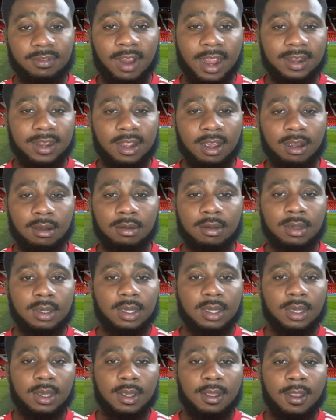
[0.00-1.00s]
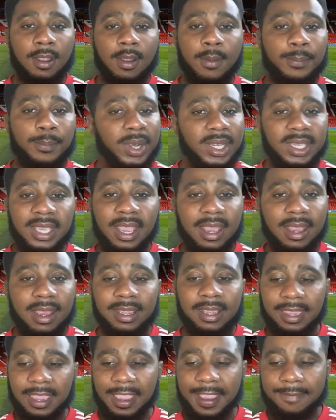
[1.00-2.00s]
right now. But yeah,
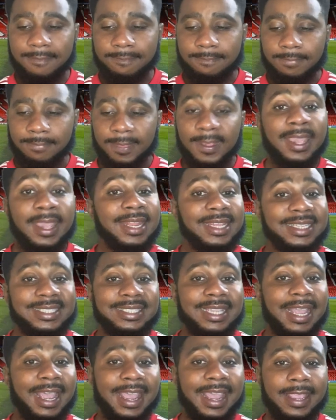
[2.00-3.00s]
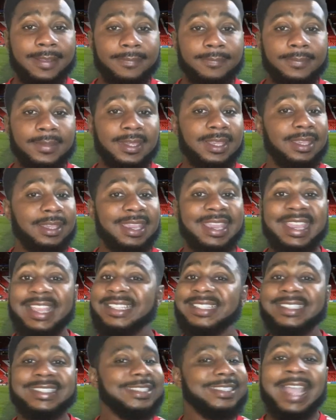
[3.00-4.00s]
again, it is time.
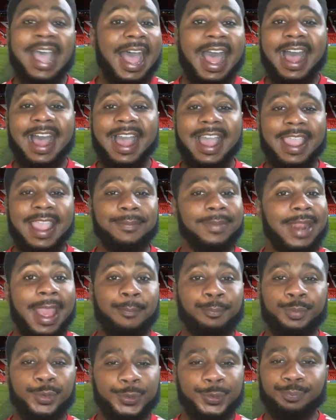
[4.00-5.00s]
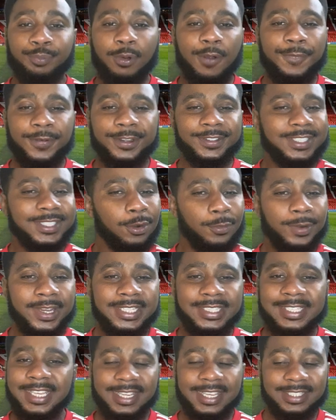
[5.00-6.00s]
It's time, like Bruce Broffus
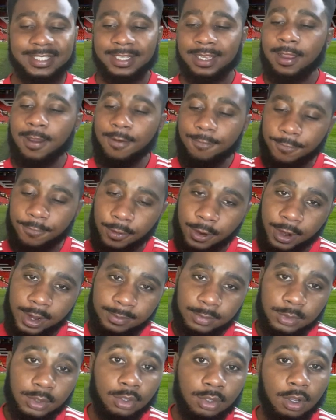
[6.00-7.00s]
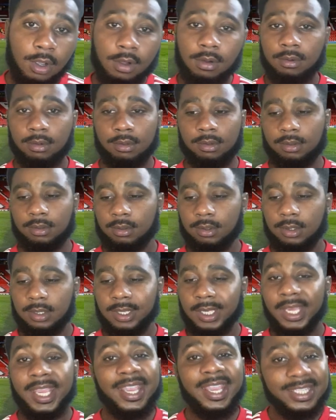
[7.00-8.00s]
always says, for him to go.
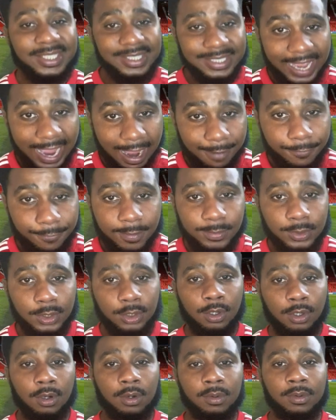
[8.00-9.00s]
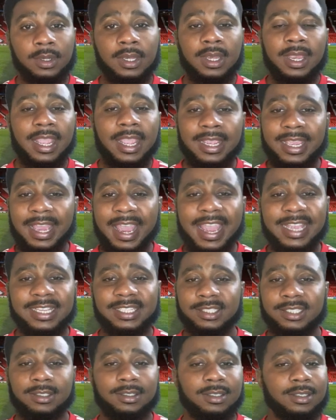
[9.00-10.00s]
It's time for him to go. And
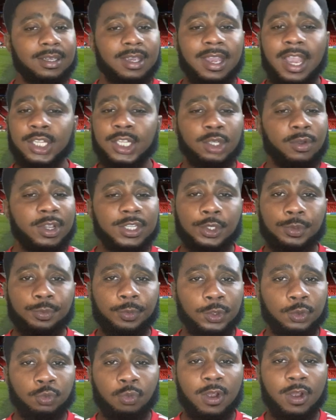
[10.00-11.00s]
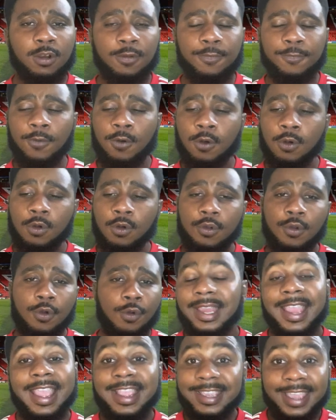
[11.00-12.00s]
guys, as always, it was wonderful.
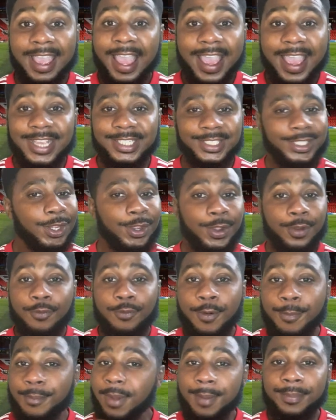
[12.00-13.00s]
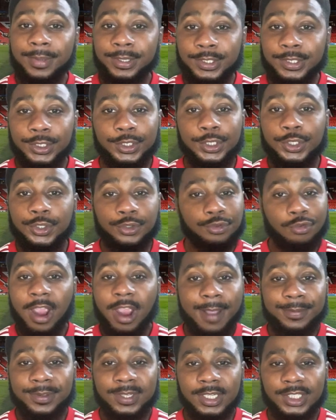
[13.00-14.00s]
And guys, remember to
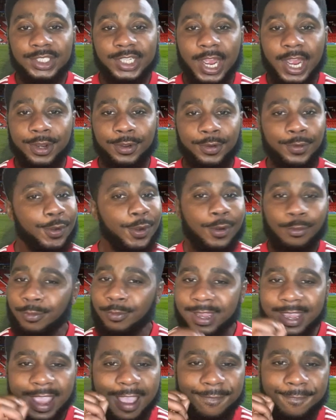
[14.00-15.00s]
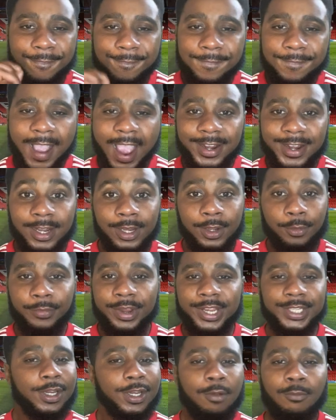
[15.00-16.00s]
subscribe to the channel. We have finally
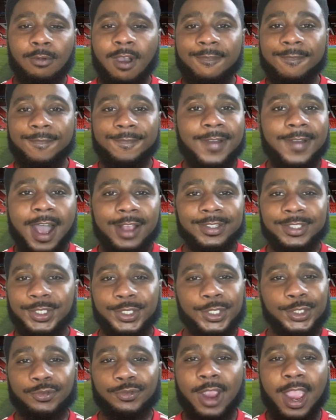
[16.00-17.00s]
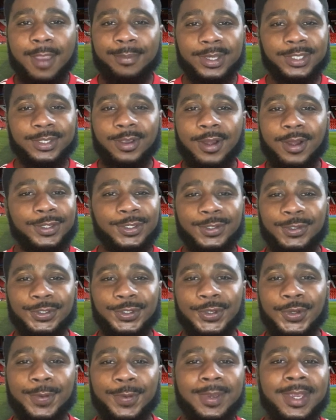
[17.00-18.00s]
reached 1,000 subscribers on
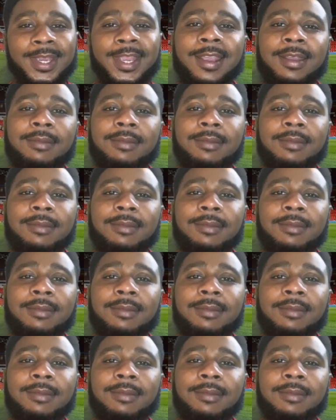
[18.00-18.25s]
YouTube.